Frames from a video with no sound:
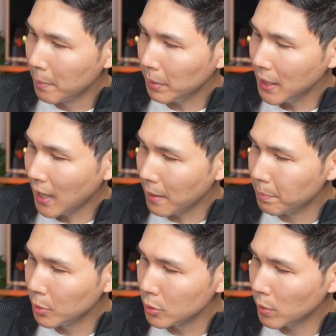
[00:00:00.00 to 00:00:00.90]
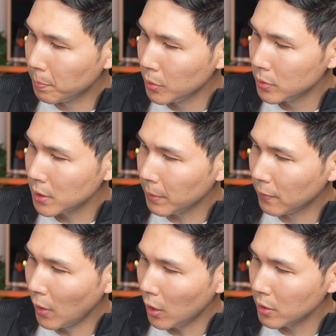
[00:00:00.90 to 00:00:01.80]
Playtime Boost will boost up the
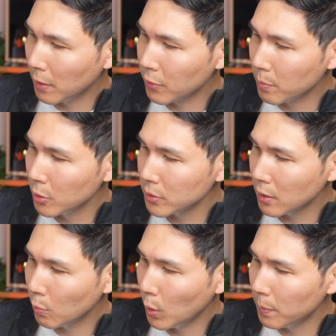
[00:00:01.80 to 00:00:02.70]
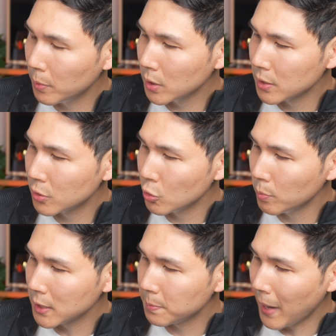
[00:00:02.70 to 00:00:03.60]
volume of your music, what will consume
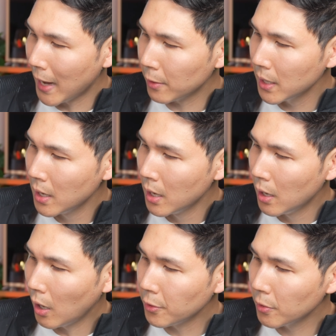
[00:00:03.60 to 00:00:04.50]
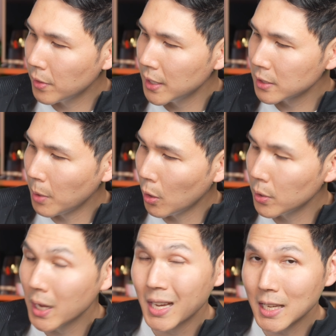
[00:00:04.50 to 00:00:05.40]
less battery, under this
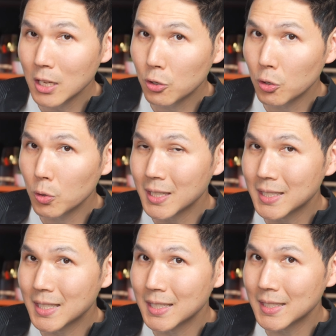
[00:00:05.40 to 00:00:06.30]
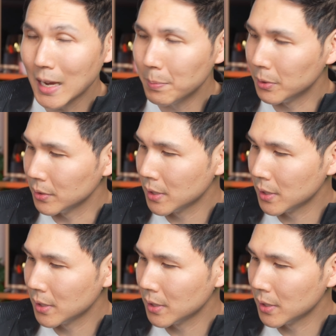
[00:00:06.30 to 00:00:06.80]
mode, EQ'd is disabled.